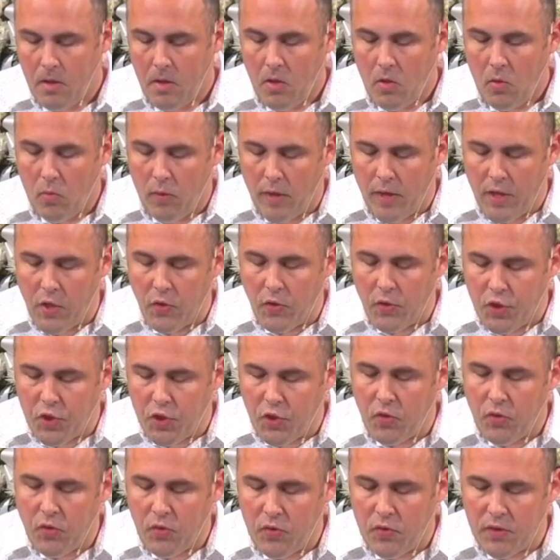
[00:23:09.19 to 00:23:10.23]
When you
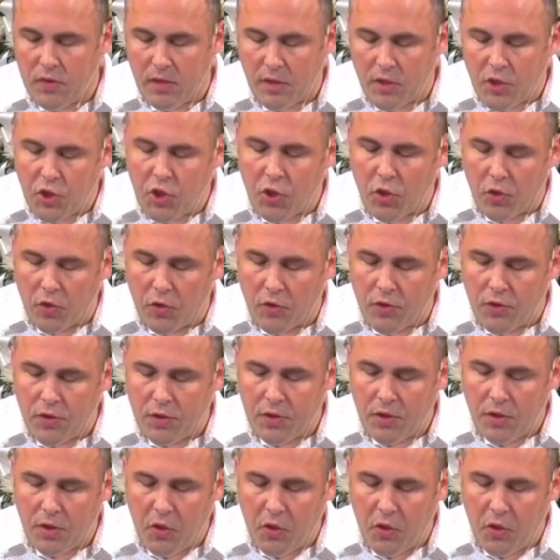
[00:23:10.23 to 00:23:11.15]
choose a church,